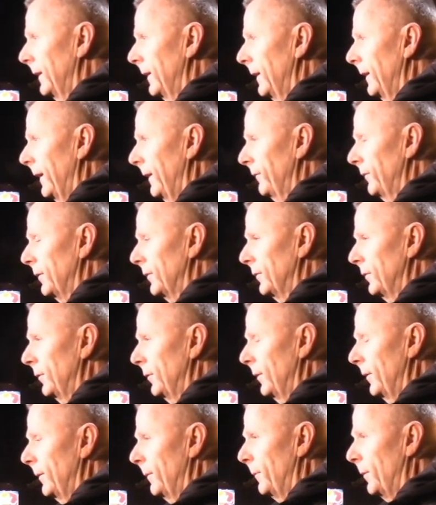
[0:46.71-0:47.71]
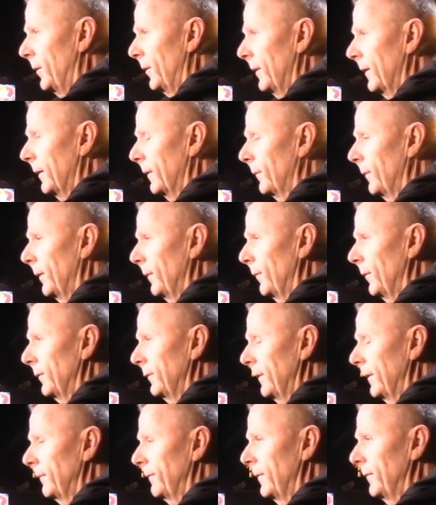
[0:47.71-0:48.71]
little after 2 in the morning, we
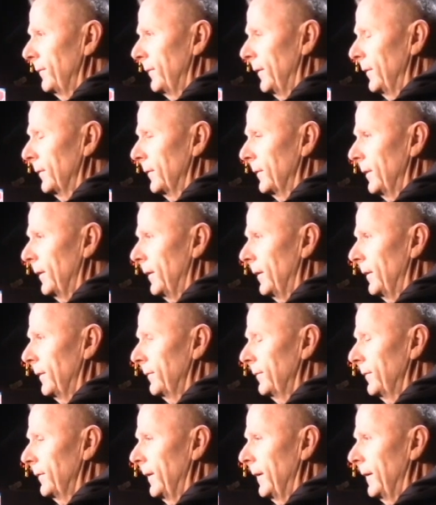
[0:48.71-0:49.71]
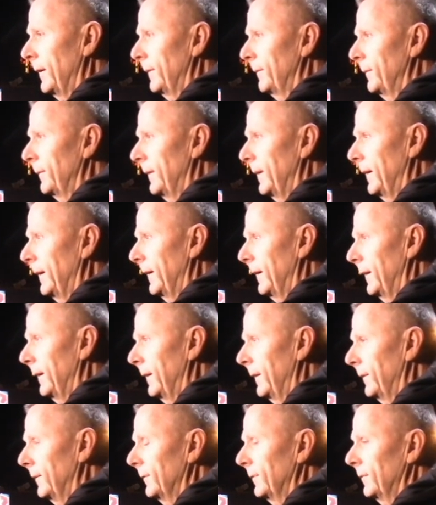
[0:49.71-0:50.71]
received a phone call from
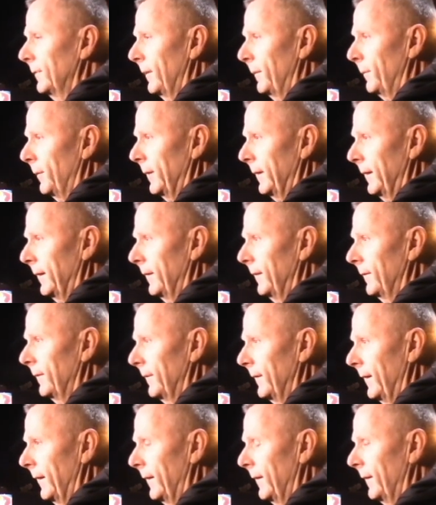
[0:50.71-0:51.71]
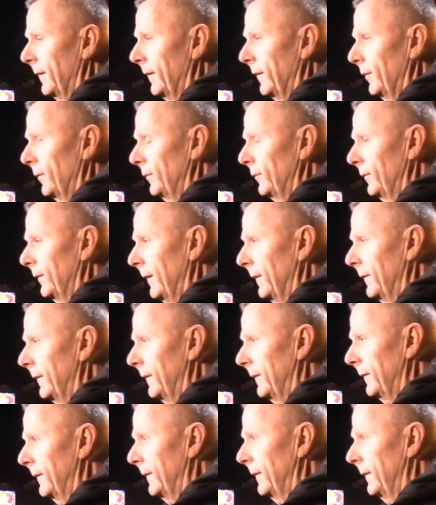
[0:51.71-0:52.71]
someone here in the area who said
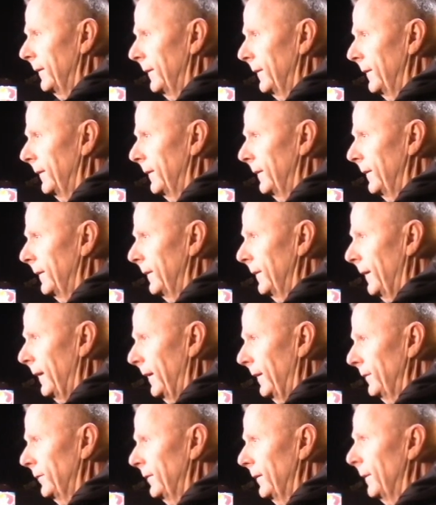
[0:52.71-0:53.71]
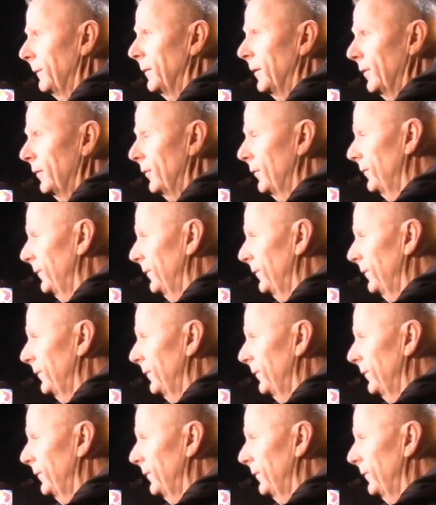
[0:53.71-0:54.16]
that a subject who